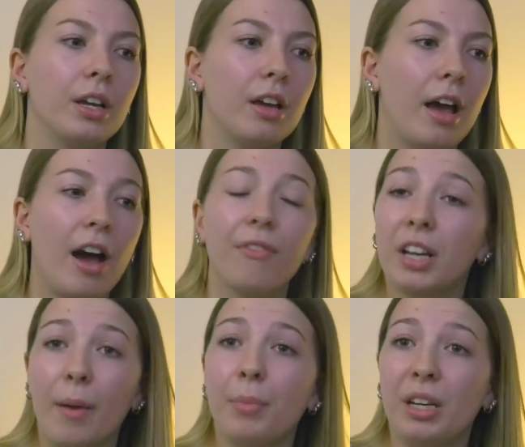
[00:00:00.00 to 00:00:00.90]
have the
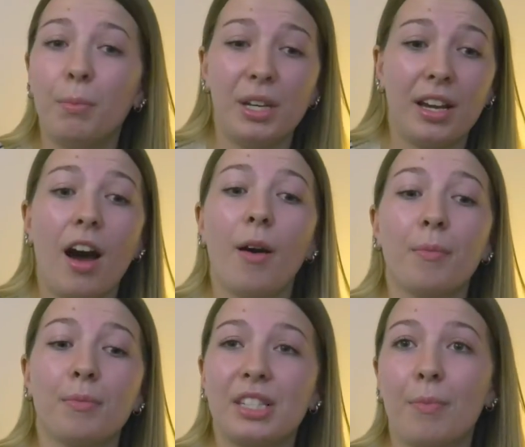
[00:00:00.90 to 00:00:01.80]
company
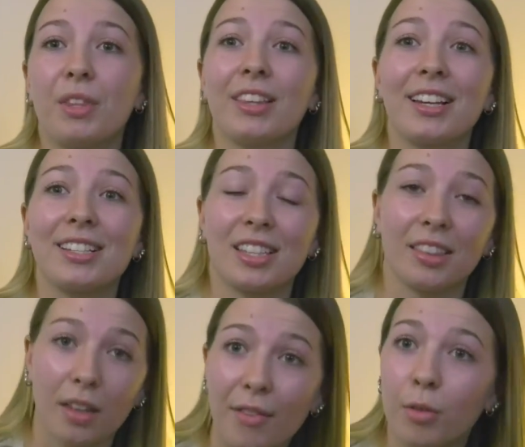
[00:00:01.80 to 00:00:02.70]
become something that is
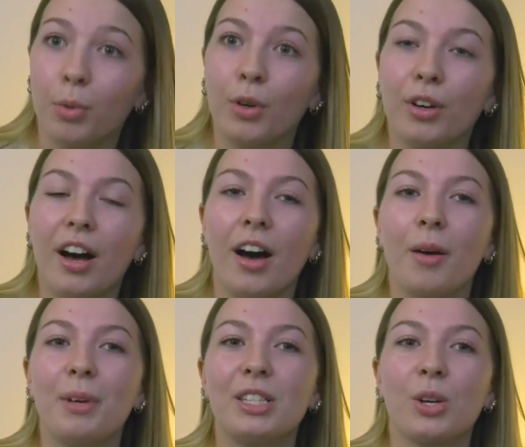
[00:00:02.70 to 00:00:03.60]
lovable.
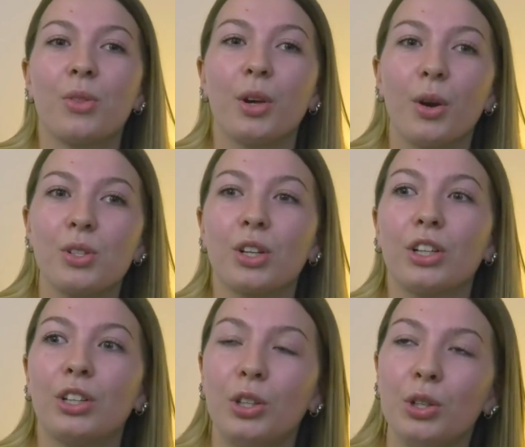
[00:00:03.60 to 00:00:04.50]
And so those are
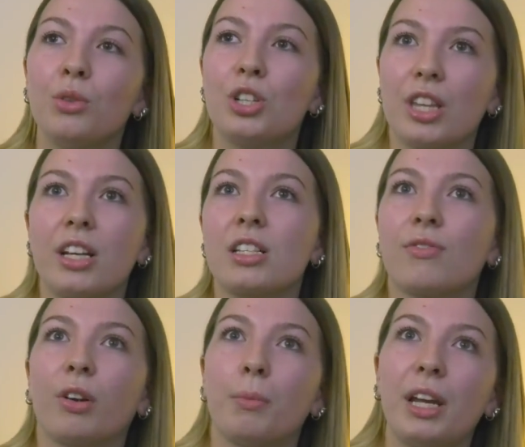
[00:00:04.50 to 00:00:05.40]
huge
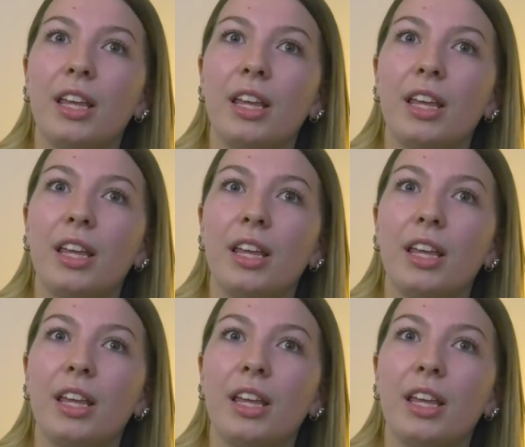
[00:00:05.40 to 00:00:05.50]
things for me